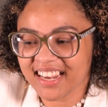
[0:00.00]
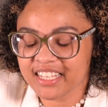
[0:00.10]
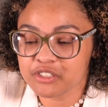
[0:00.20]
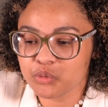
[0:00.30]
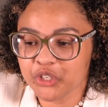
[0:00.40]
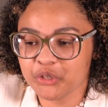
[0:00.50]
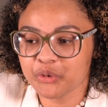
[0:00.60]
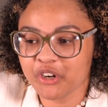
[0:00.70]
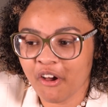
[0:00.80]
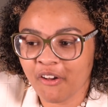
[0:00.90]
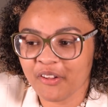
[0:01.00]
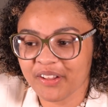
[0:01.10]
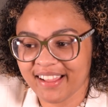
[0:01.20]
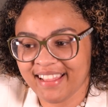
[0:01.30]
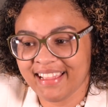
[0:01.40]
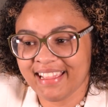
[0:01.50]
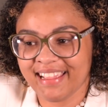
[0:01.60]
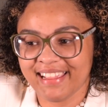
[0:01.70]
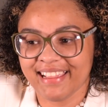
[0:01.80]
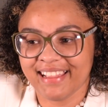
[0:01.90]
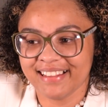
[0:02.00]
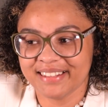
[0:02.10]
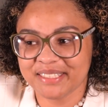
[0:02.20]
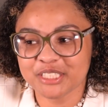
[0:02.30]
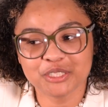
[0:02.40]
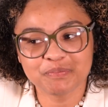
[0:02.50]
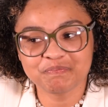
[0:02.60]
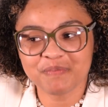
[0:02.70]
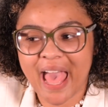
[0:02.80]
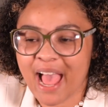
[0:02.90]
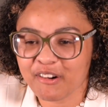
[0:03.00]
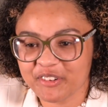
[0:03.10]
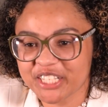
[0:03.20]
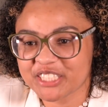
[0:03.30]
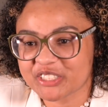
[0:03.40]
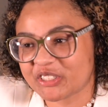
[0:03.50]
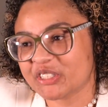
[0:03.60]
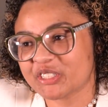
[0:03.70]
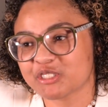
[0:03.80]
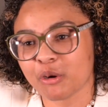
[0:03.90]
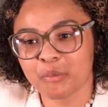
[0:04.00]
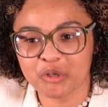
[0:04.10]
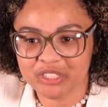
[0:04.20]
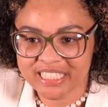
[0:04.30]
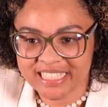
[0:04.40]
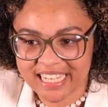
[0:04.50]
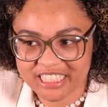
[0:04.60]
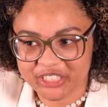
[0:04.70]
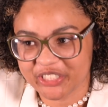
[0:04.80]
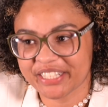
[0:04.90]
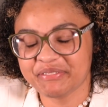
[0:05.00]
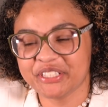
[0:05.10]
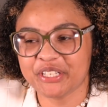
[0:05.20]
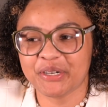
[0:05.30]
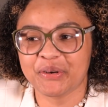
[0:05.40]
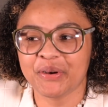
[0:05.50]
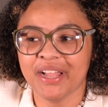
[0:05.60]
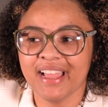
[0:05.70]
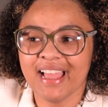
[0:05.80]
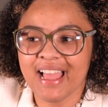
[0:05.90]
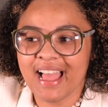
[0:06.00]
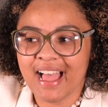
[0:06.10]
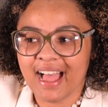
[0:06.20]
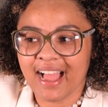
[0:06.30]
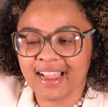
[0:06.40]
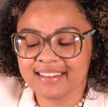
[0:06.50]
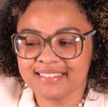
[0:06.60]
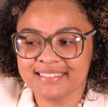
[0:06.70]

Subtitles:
guess what you would call a at-risk or troubled teenager, even though I